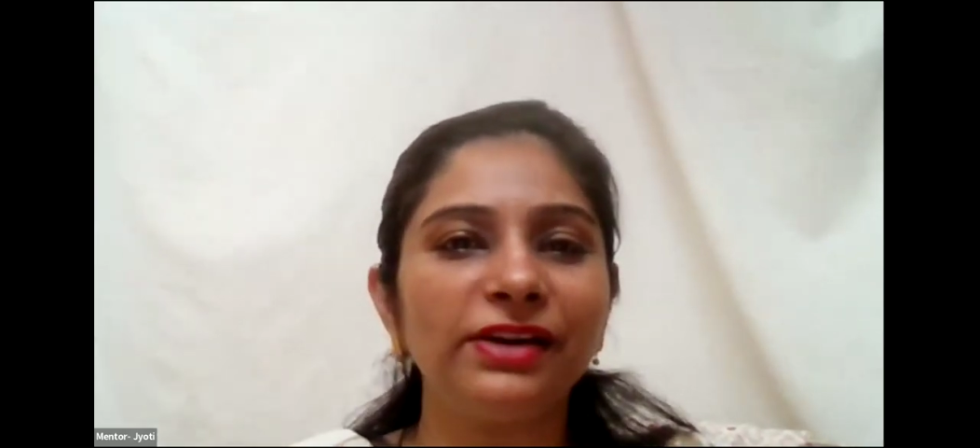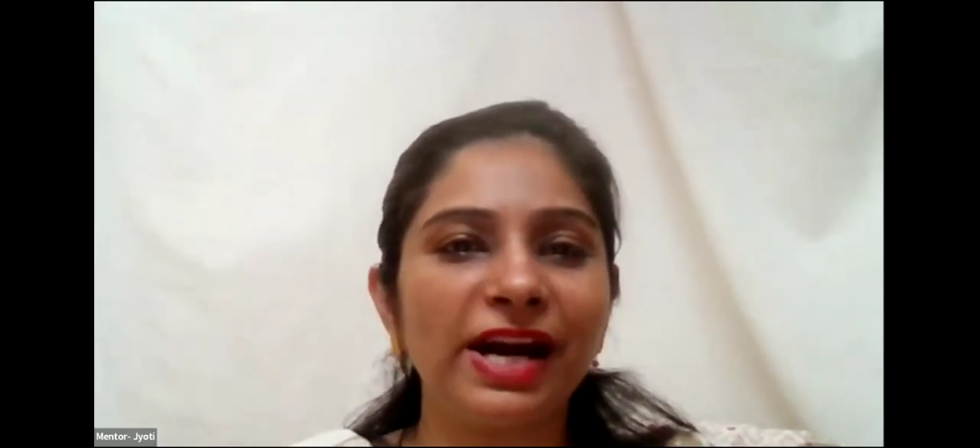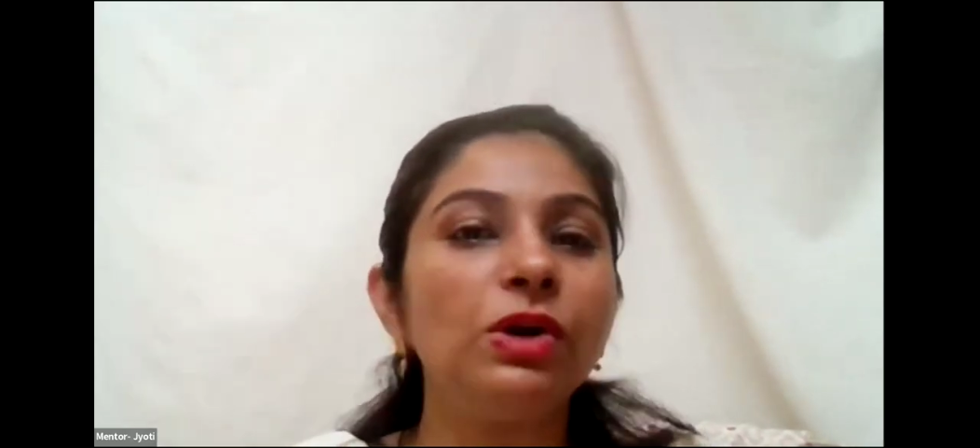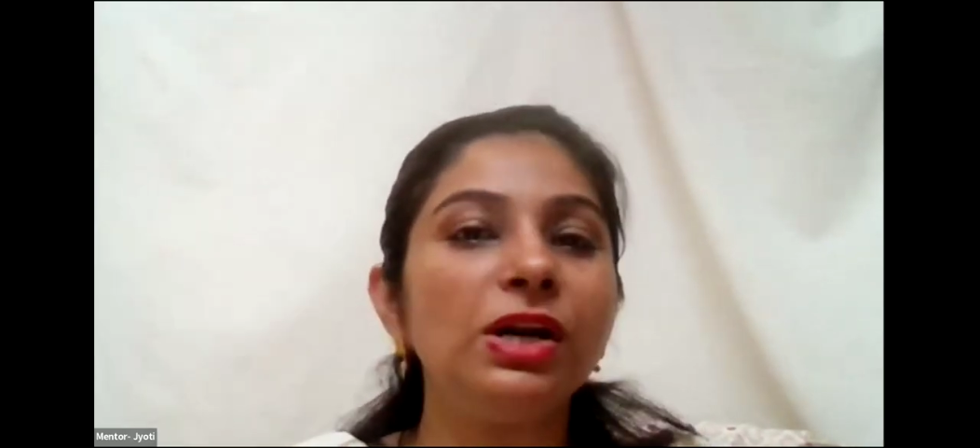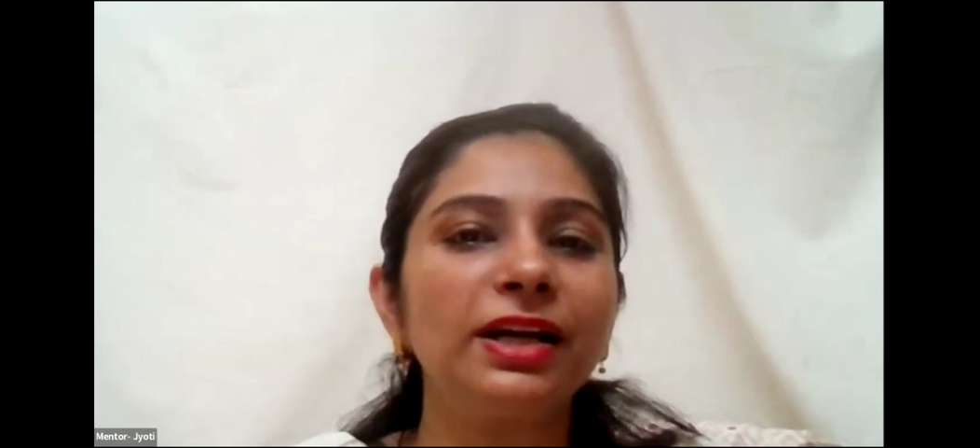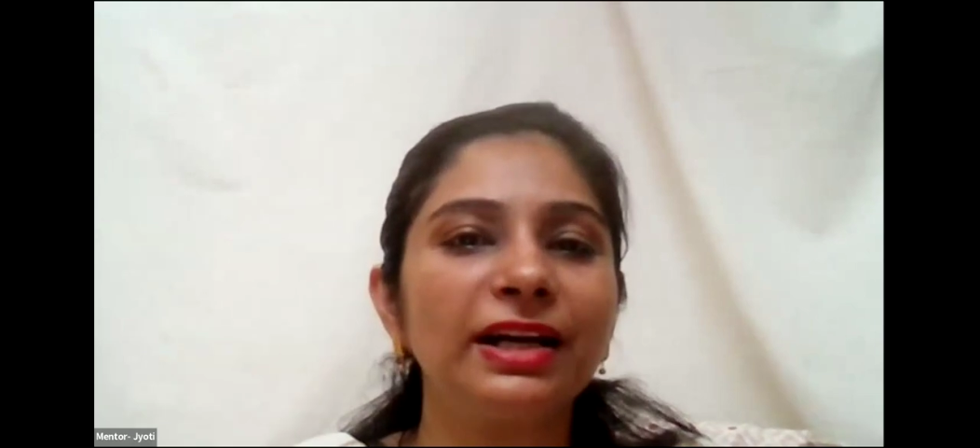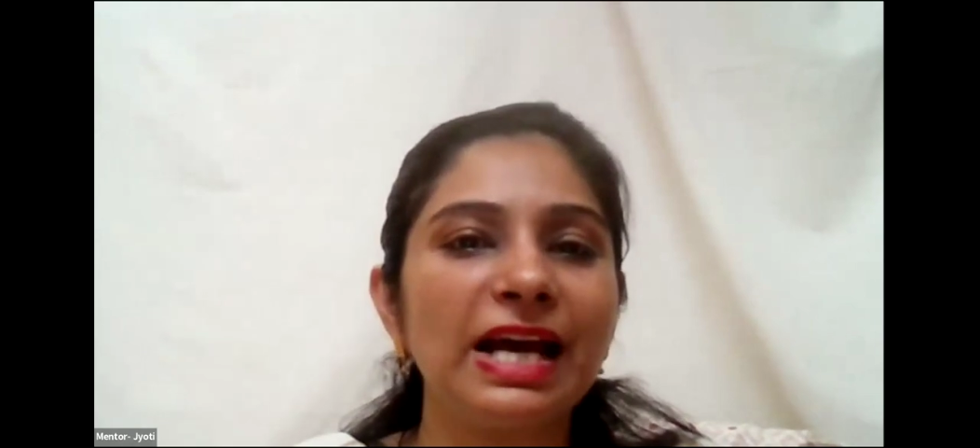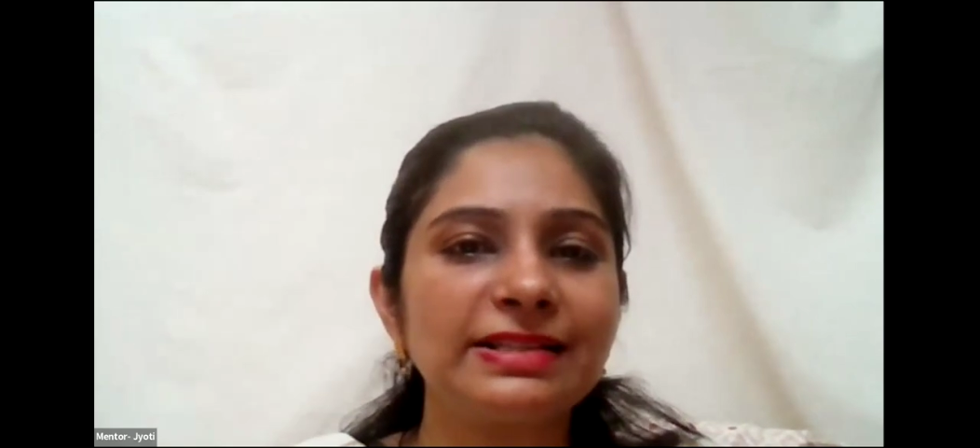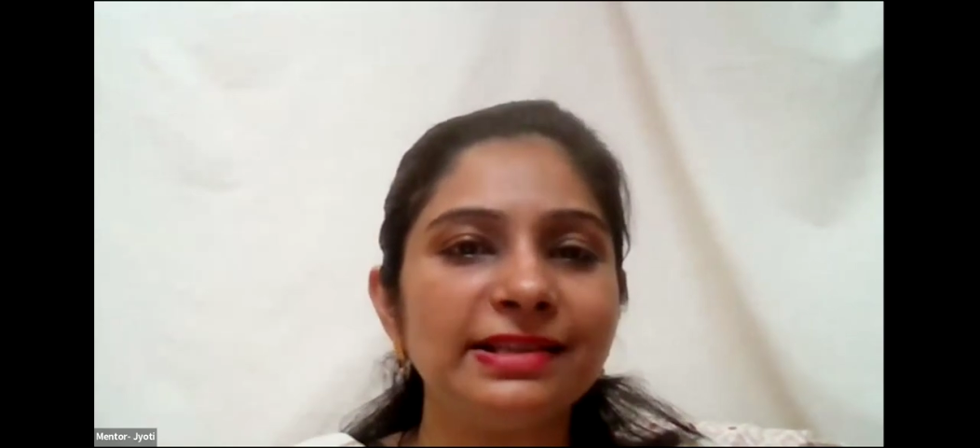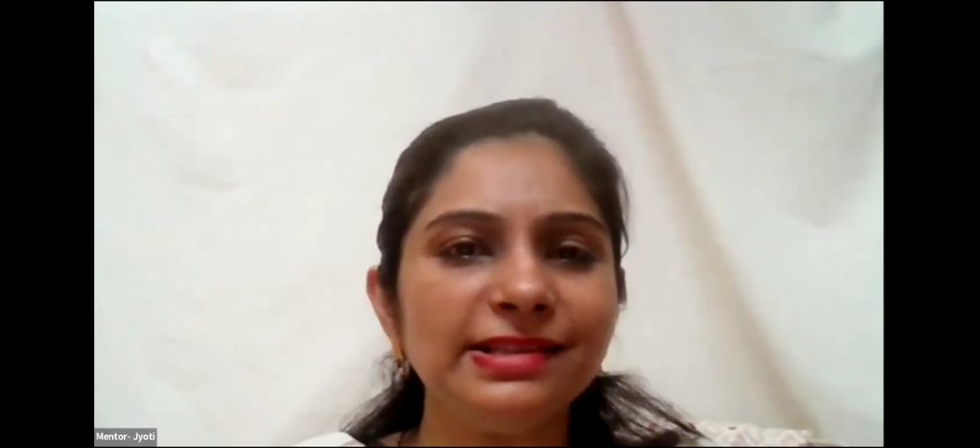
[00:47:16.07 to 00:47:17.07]
regular
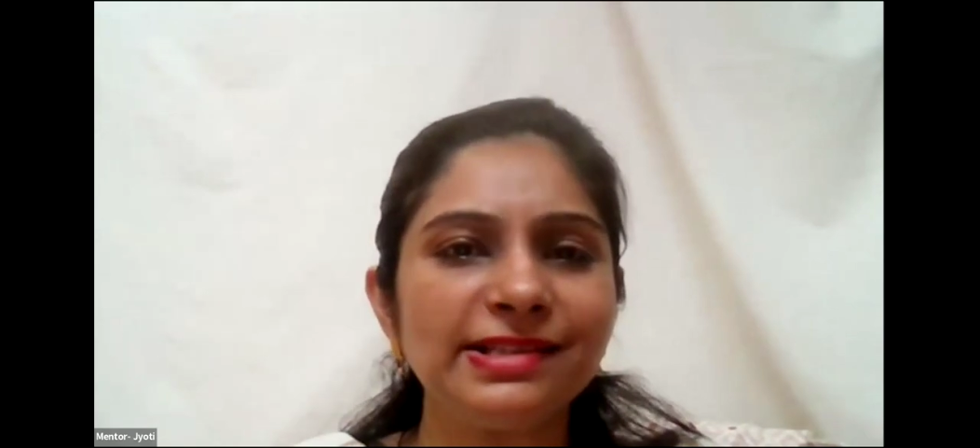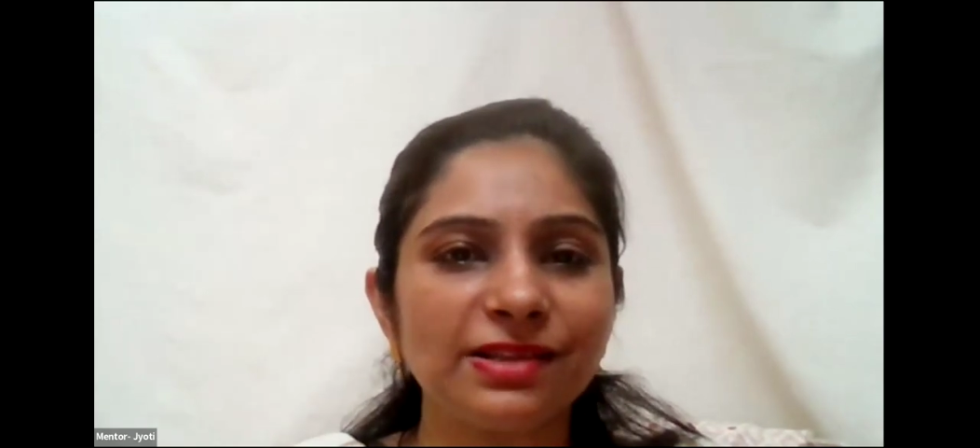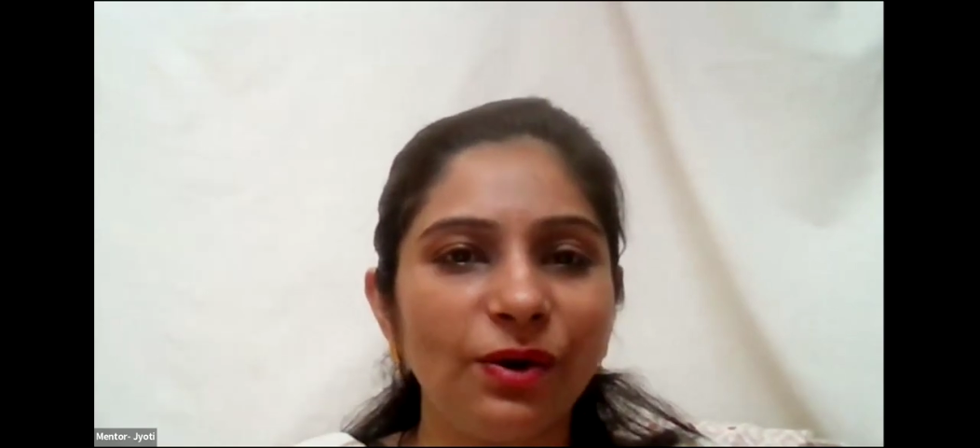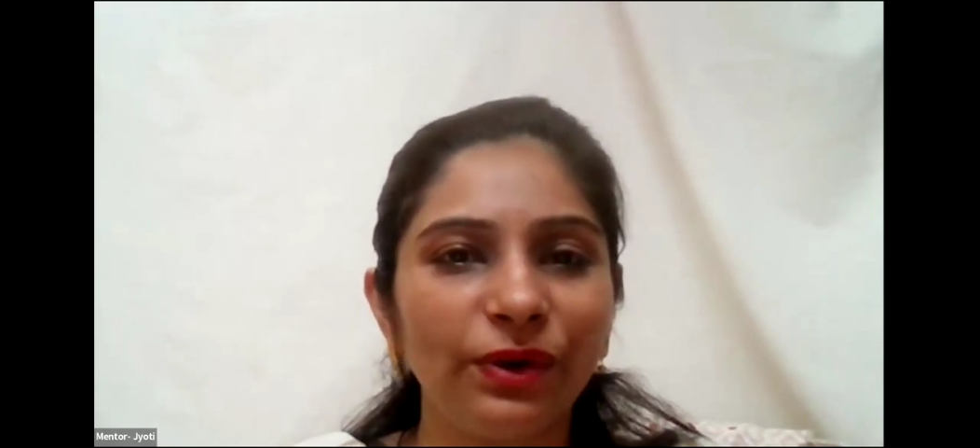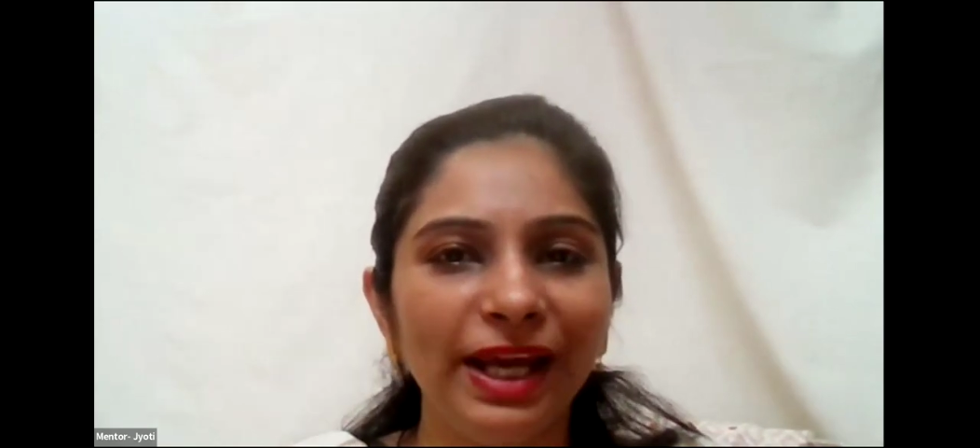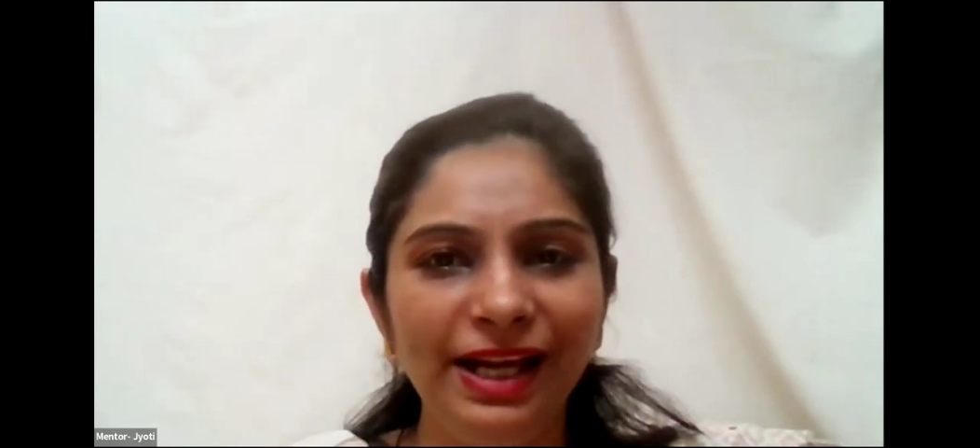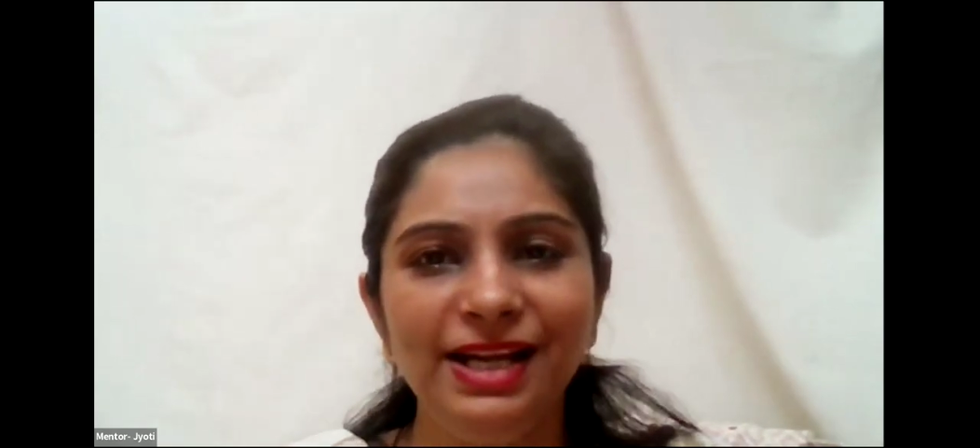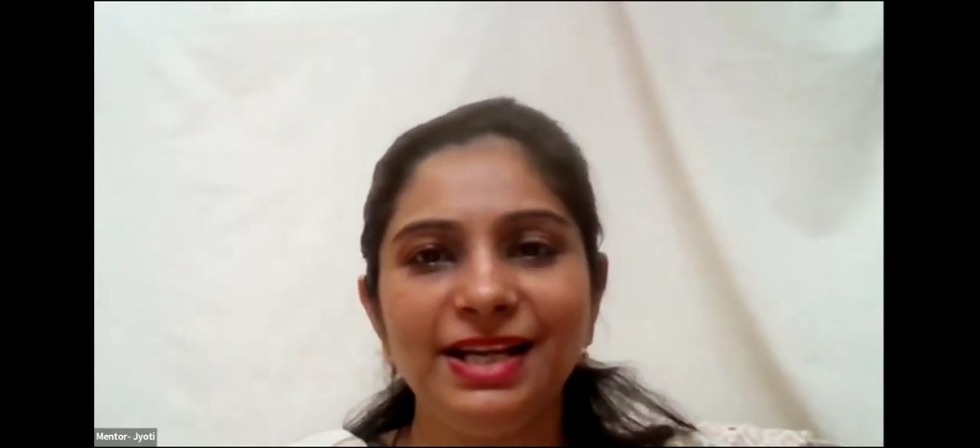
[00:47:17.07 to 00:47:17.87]
classes. Okay.